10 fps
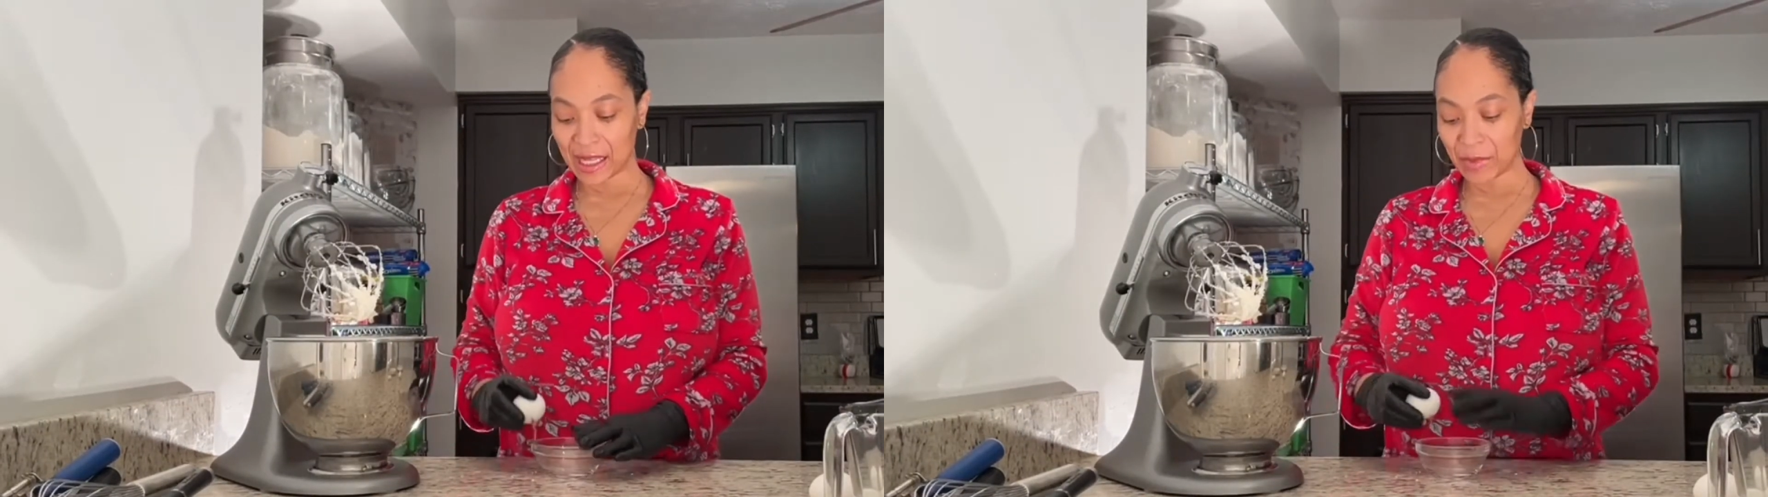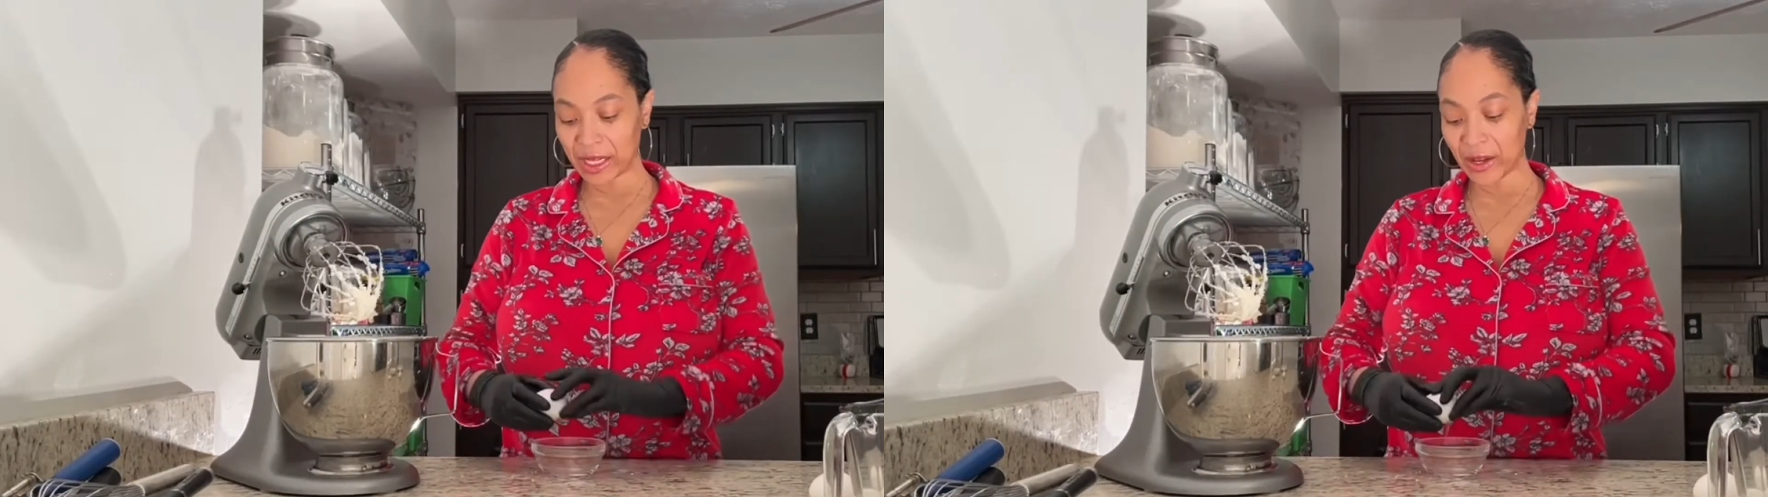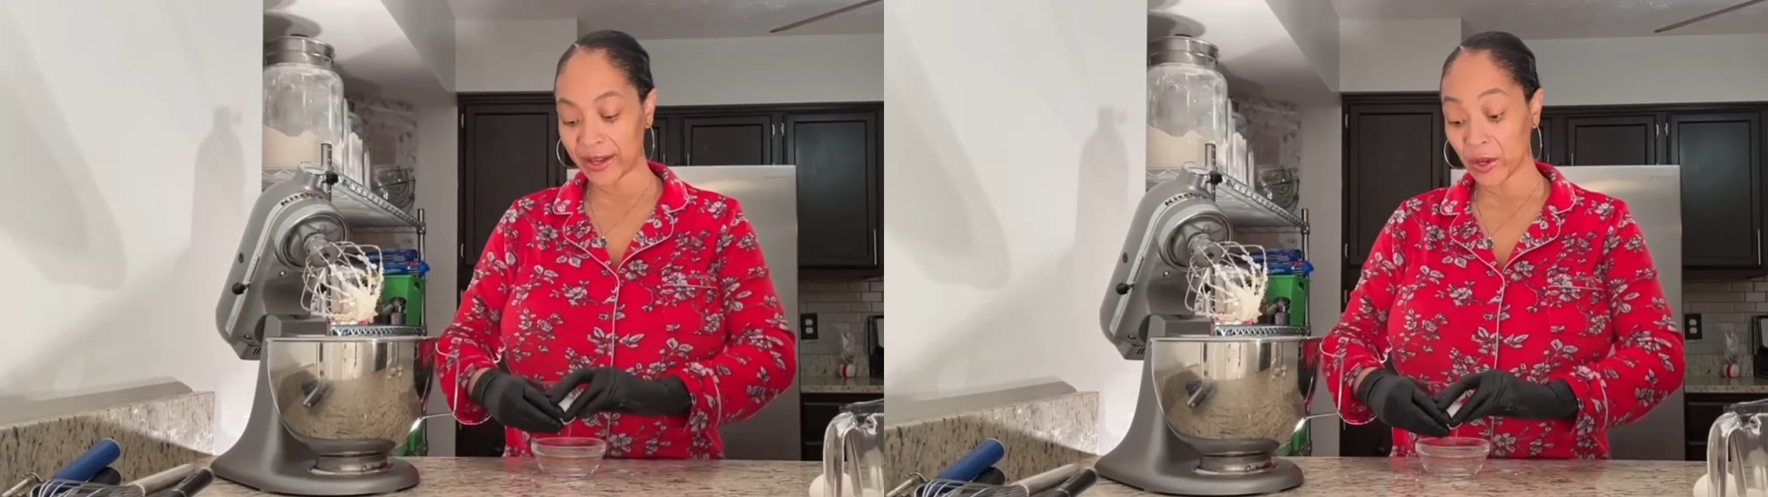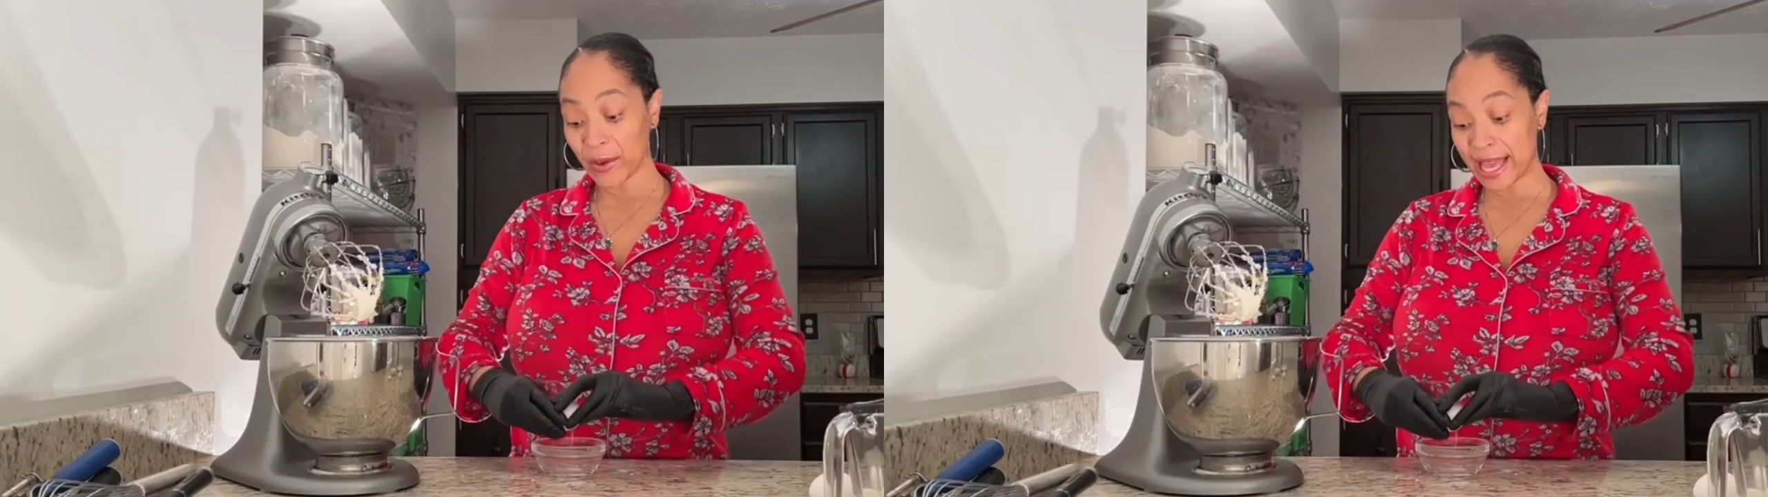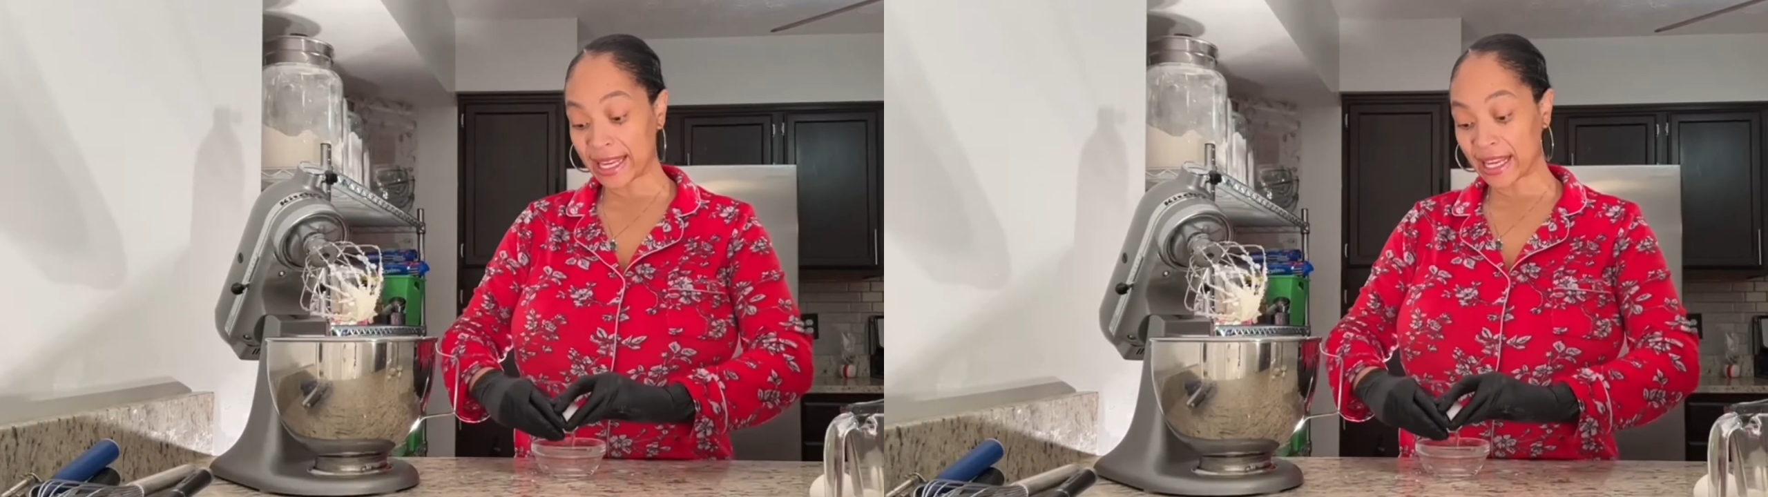I'm going to go
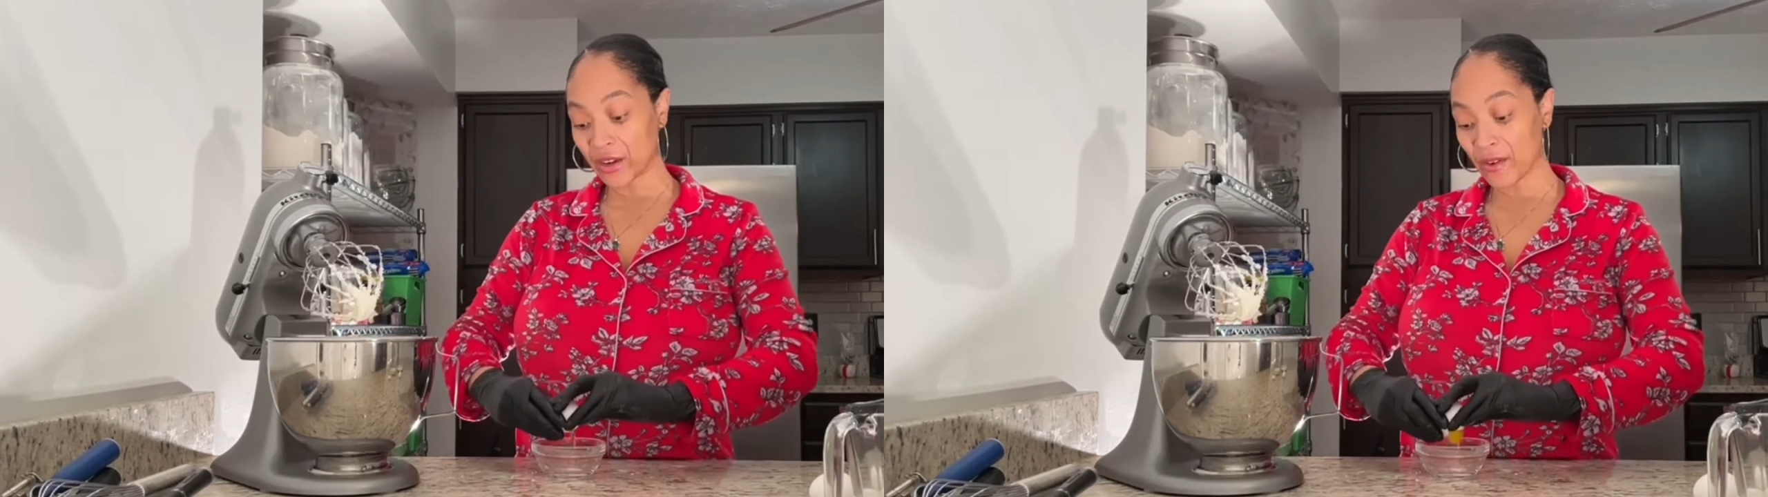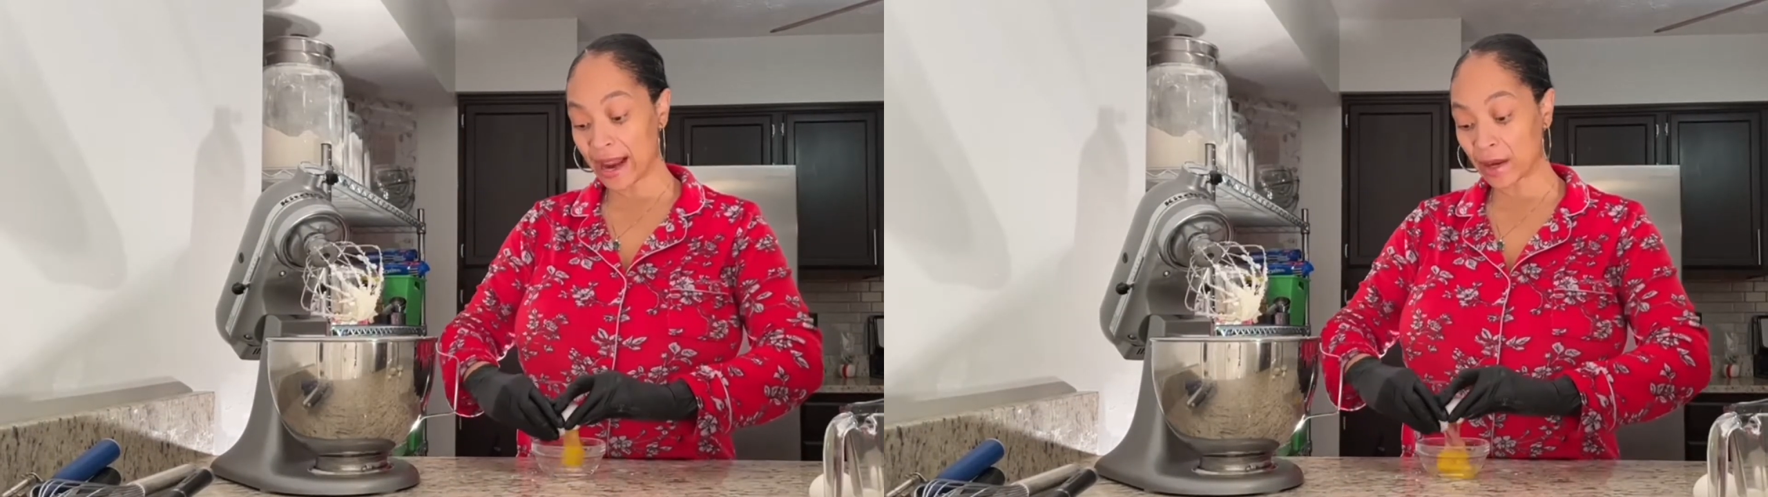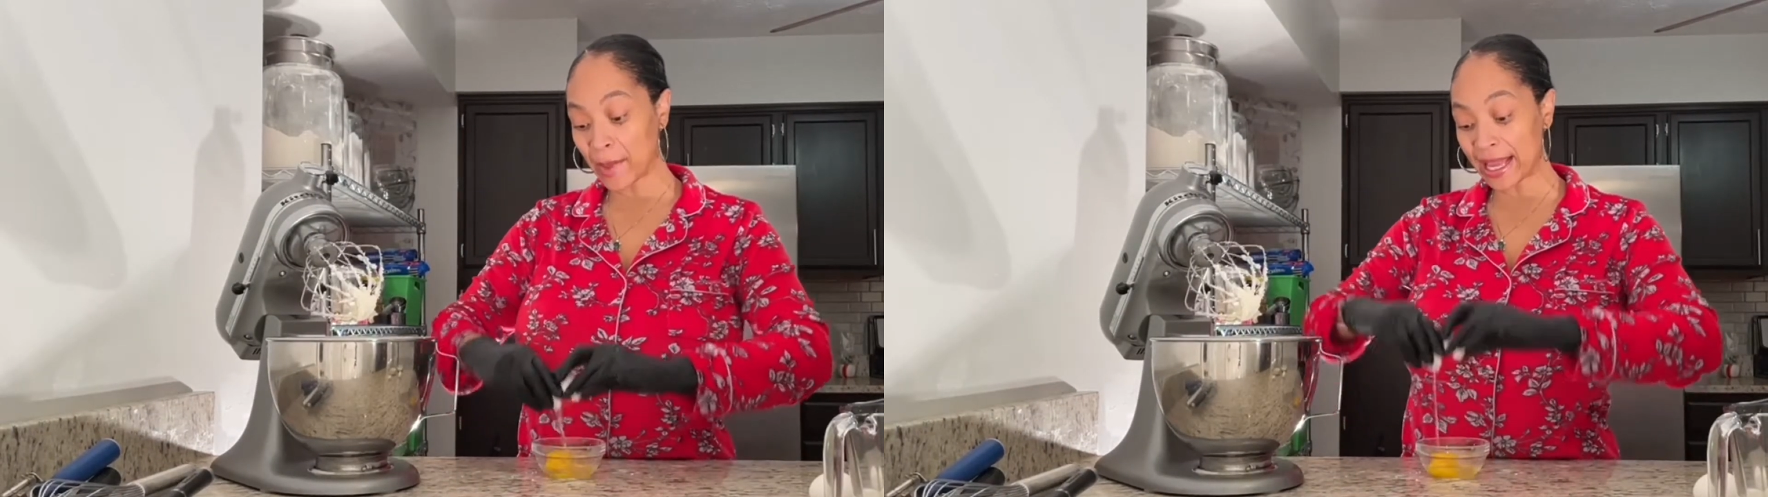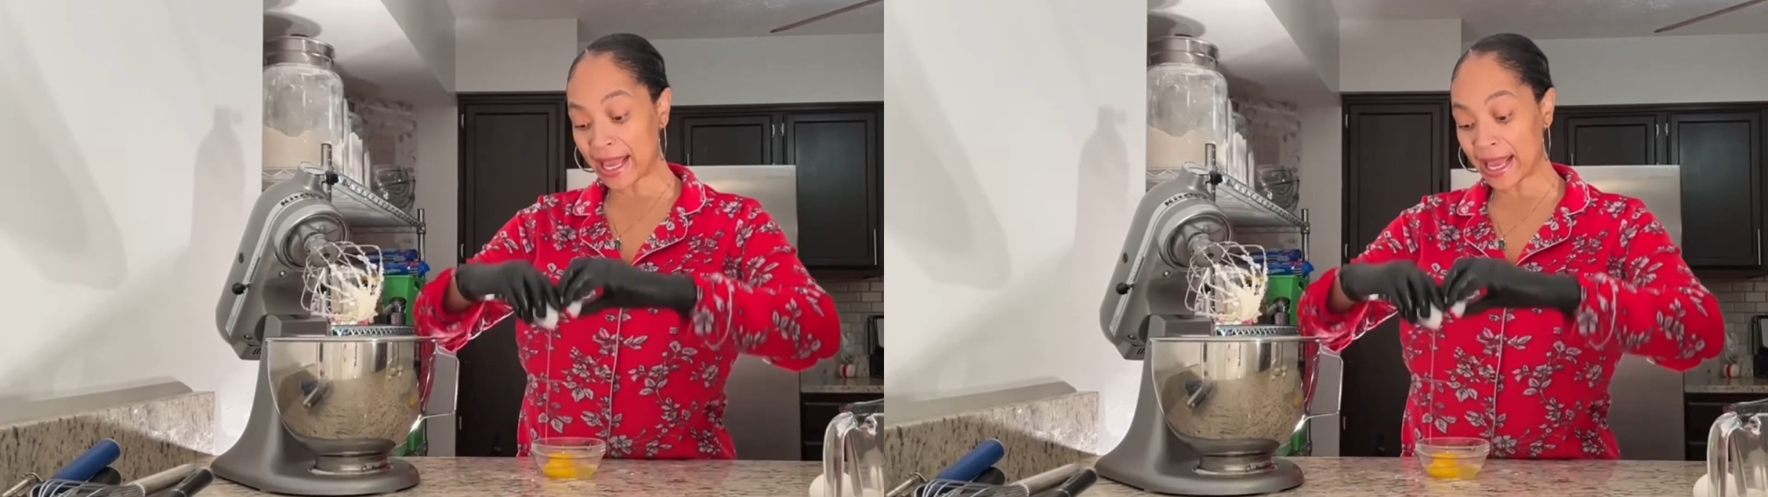ahead and crack my